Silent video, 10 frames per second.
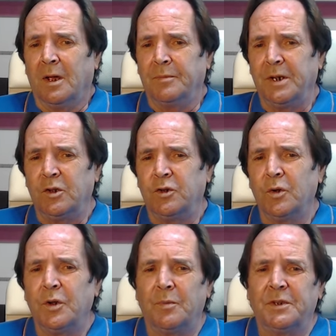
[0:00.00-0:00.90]
I mean,
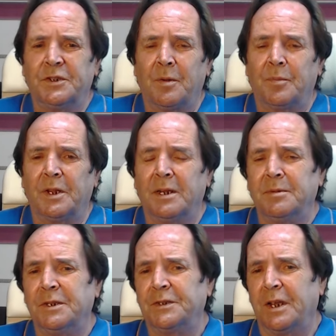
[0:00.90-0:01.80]
Europe is to blame,
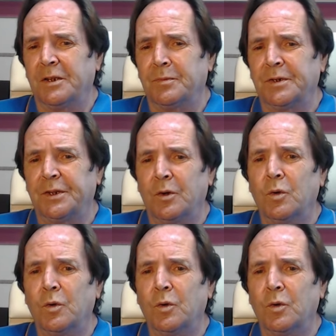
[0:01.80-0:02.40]
he says. Mr.